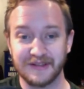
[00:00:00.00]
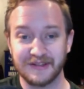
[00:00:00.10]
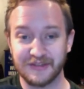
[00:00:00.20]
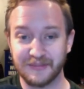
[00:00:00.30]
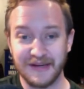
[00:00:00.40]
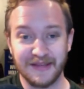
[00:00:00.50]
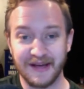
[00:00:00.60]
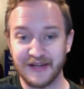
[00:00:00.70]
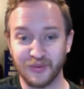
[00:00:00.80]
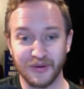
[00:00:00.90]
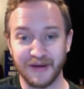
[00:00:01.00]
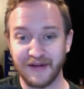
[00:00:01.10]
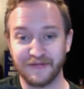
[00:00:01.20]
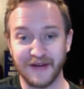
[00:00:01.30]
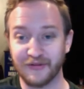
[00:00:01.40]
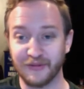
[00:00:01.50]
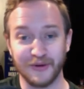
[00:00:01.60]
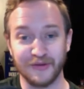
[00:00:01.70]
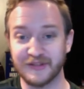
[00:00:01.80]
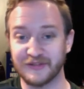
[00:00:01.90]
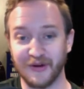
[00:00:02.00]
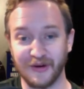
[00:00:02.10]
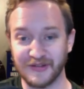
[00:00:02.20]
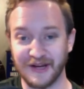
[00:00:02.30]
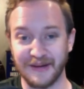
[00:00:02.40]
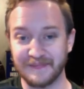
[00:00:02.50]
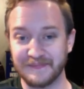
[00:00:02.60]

To me, that is one of my favorite movies of all time.